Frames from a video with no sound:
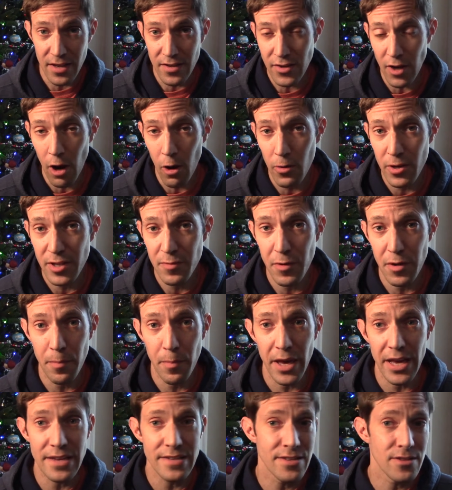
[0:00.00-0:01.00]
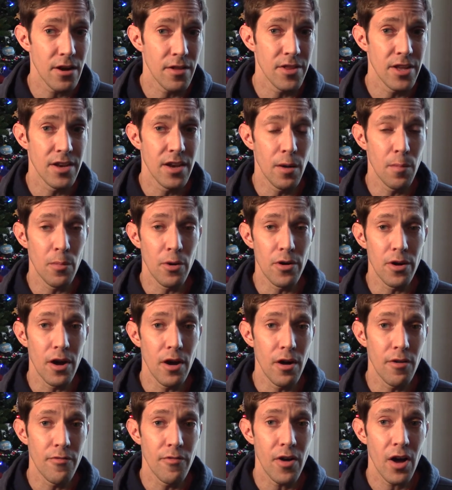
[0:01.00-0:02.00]
has always been based on the number
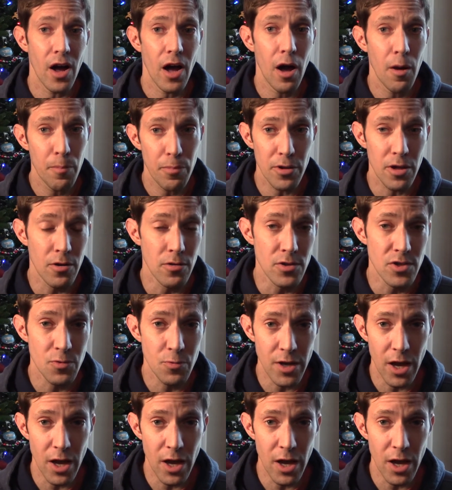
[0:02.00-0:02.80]
of uploads.